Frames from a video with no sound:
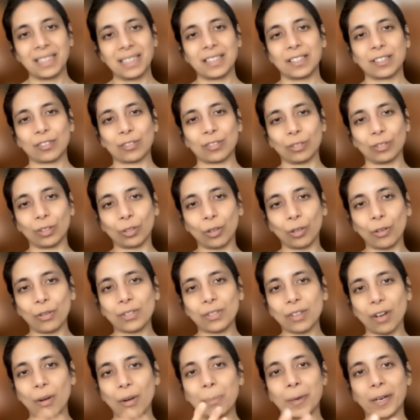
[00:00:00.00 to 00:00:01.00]
So those
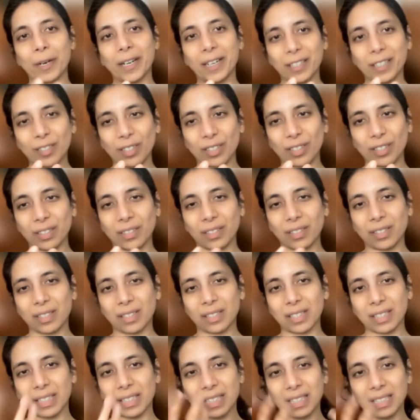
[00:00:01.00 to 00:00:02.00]

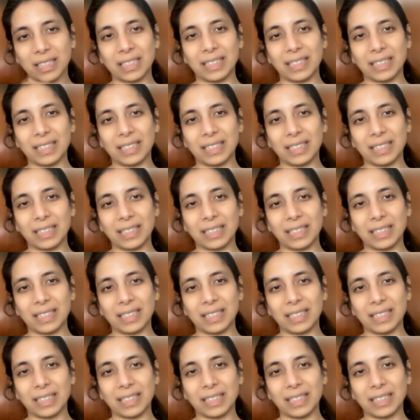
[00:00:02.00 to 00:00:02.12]
operations